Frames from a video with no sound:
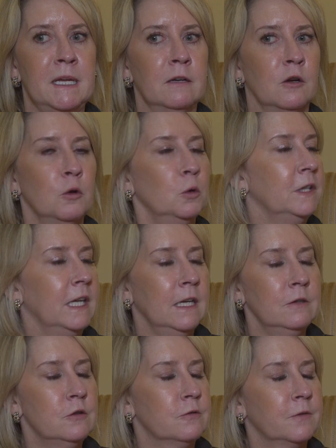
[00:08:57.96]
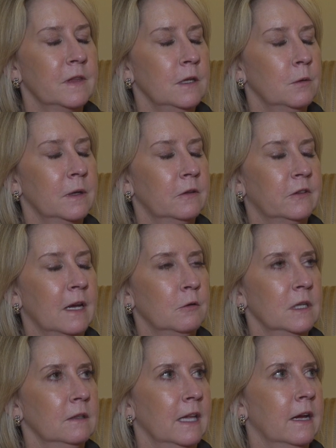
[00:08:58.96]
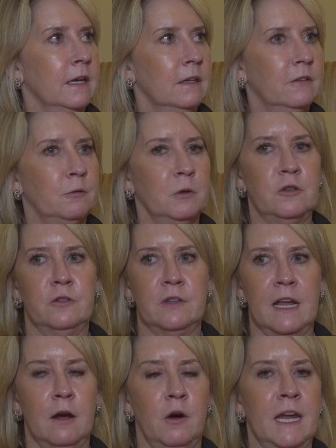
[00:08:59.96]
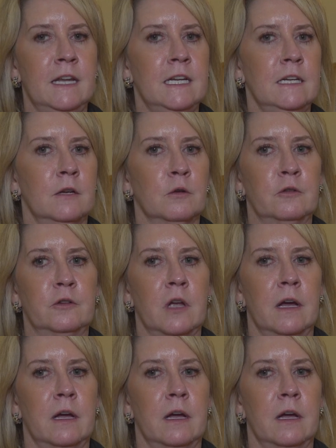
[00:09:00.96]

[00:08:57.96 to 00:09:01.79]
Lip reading: a golden age for the U.S.-Saudi alliance, which is now 80 years